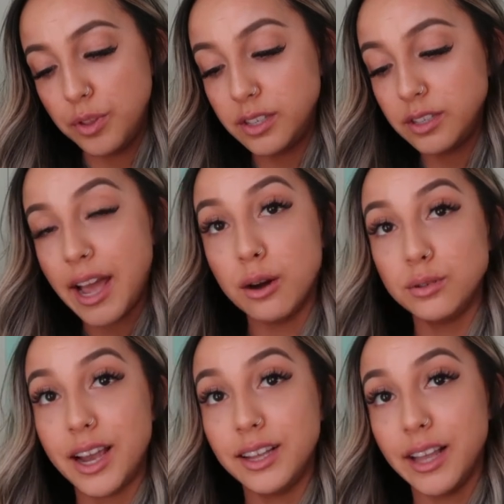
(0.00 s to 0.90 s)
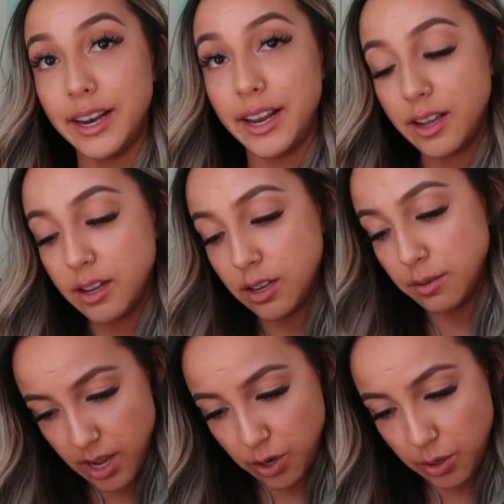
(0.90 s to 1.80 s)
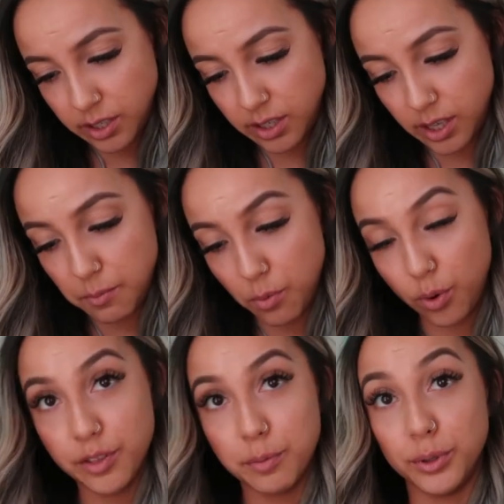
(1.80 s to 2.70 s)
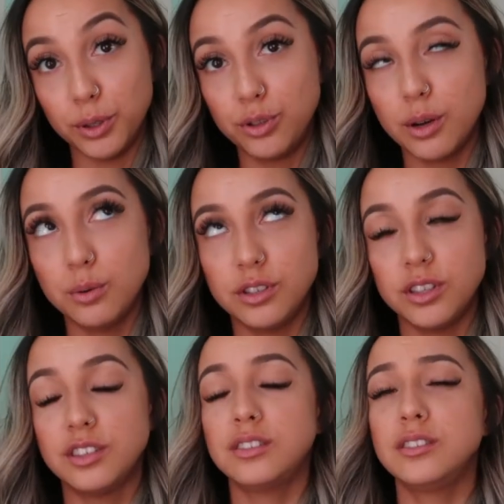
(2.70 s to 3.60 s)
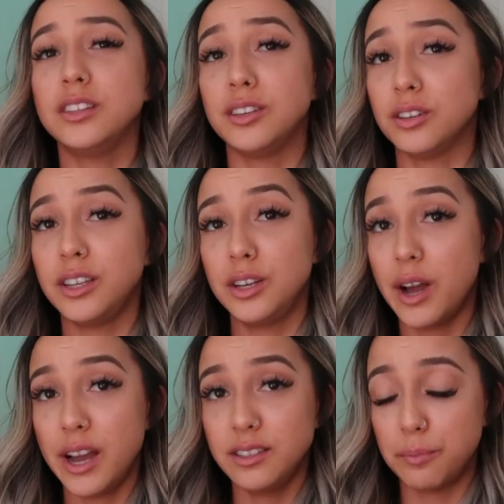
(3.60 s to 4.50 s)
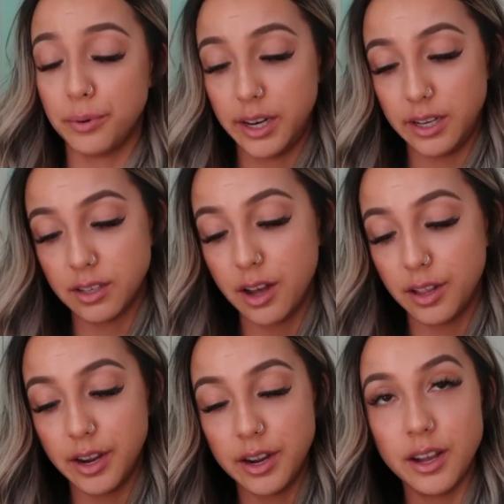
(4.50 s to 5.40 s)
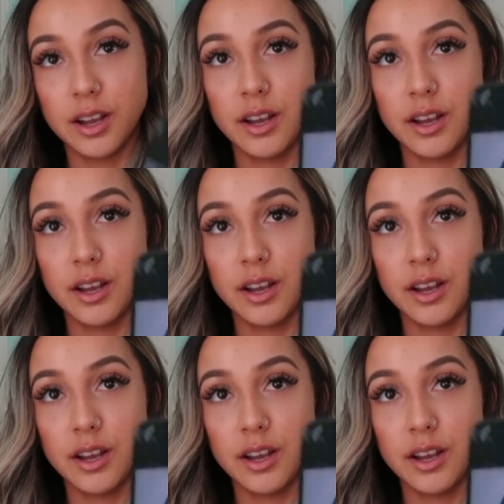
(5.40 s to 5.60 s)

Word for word: this is outside lighting, and you could see more the blue tones, and this is literally, you guys, the prettiest color.